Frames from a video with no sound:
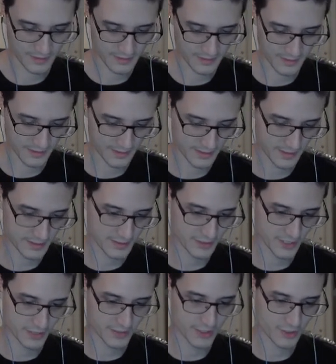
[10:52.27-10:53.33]
get it. I didn't
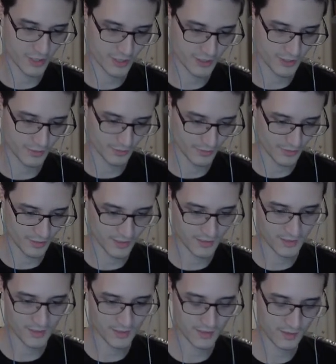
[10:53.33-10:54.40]
generate treasure with
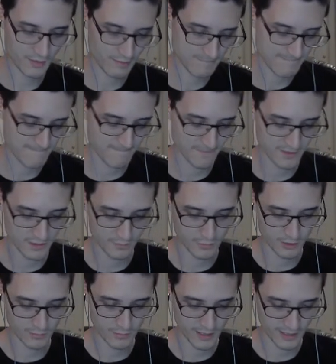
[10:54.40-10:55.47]
this. This is
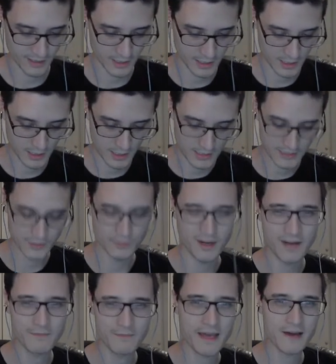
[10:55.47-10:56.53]
pretty bad. So
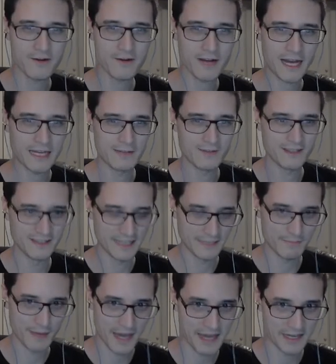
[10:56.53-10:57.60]
I'm now kind of in like
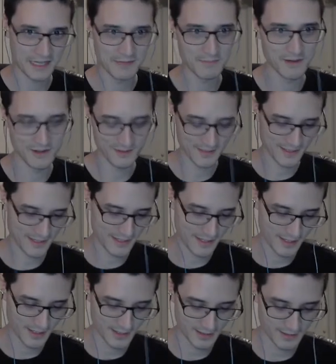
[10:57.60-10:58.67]
panic mode
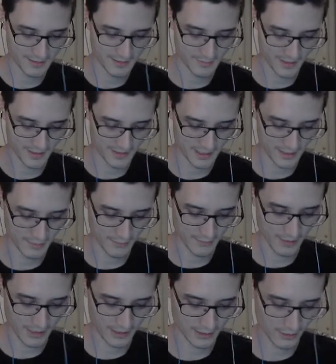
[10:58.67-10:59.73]
because I've
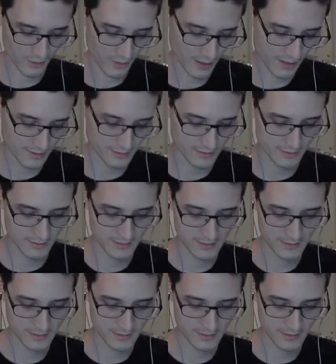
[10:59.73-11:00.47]
got low health.